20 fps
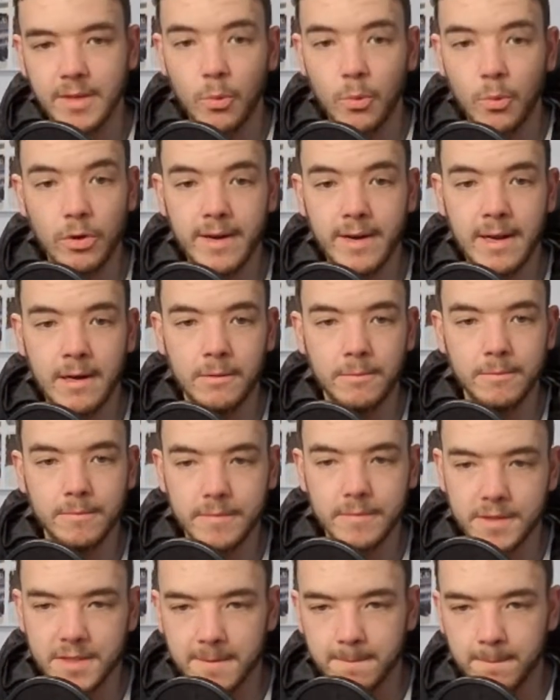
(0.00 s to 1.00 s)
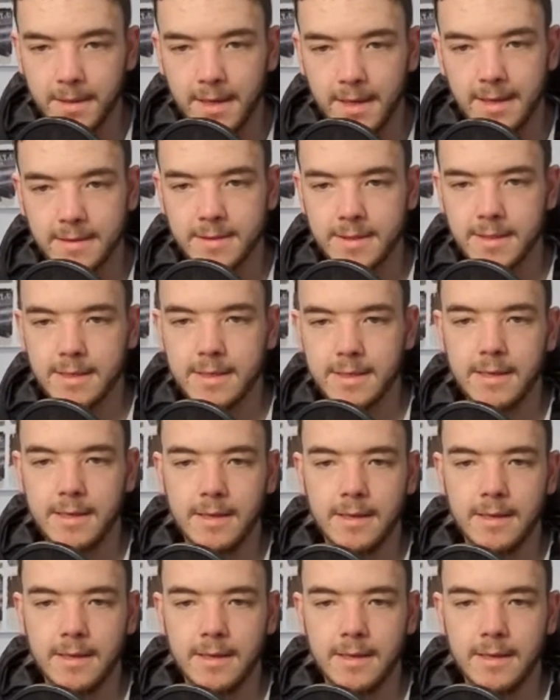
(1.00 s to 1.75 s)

we're out. Simple as.